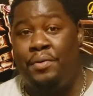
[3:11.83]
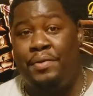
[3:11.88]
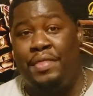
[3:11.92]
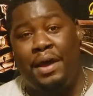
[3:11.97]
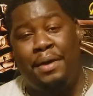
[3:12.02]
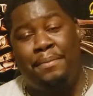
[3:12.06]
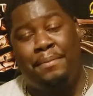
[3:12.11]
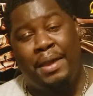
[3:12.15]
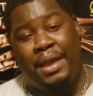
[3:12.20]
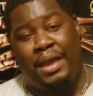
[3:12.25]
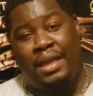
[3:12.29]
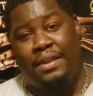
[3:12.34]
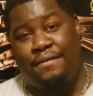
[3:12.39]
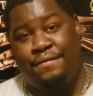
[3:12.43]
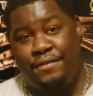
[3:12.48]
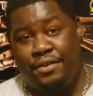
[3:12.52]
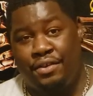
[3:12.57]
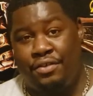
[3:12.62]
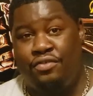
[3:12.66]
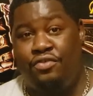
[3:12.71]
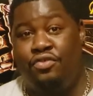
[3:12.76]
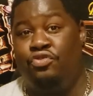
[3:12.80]
without making it
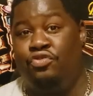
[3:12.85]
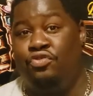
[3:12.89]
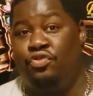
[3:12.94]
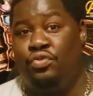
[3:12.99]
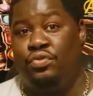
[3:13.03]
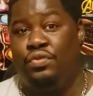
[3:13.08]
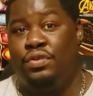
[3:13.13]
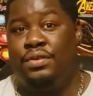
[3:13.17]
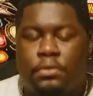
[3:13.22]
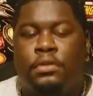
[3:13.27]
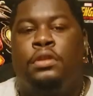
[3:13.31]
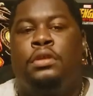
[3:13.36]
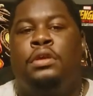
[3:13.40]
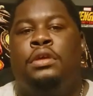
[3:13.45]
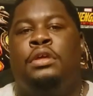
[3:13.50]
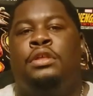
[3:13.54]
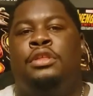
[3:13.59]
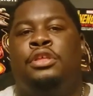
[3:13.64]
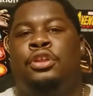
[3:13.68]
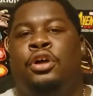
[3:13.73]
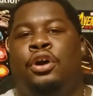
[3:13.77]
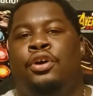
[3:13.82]
feel too short.
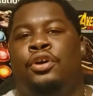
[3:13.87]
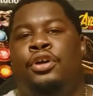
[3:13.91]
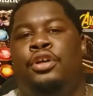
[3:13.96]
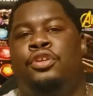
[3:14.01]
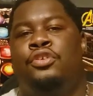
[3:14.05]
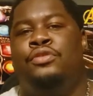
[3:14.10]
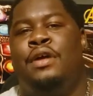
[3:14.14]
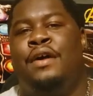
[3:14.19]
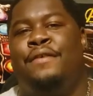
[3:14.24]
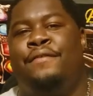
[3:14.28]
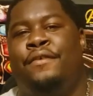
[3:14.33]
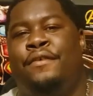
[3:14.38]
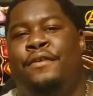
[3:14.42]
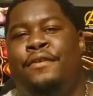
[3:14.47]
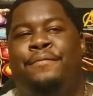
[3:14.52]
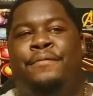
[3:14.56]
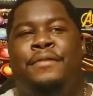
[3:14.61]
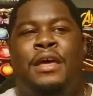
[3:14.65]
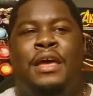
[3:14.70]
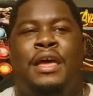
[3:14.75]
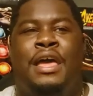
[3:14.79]
The